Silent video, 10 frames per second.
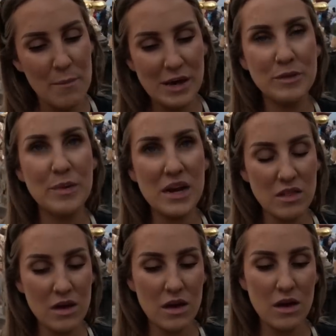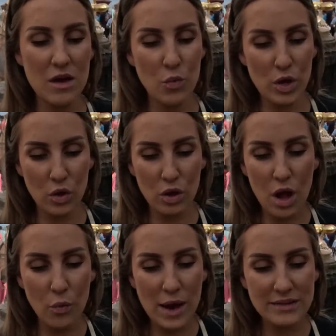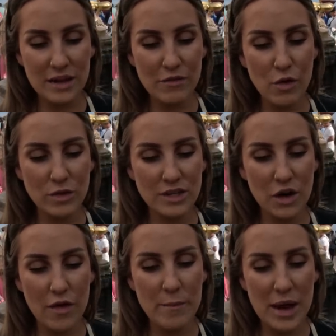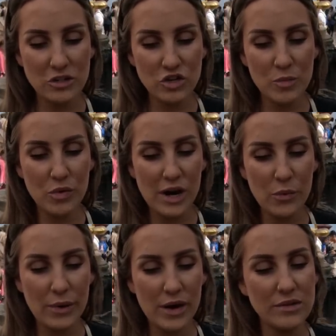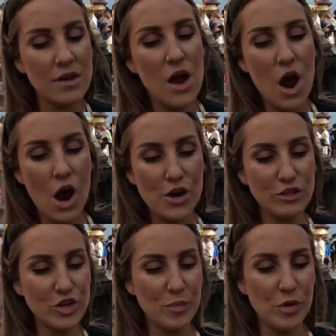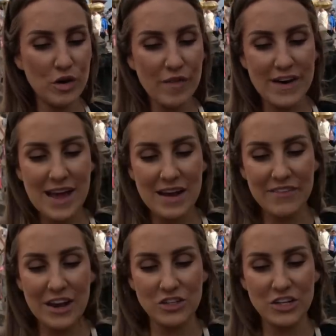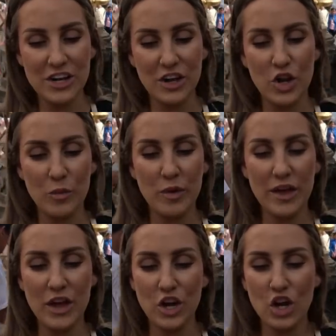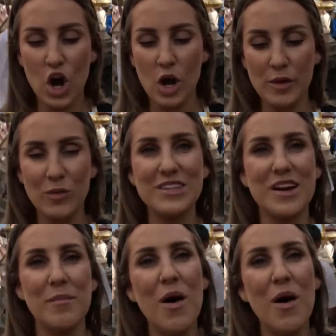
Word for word: By spinning the wheel clockwise and focusing on the mantra, prayer wheels are used to purify negative energy and accumulate good karma and wisdom.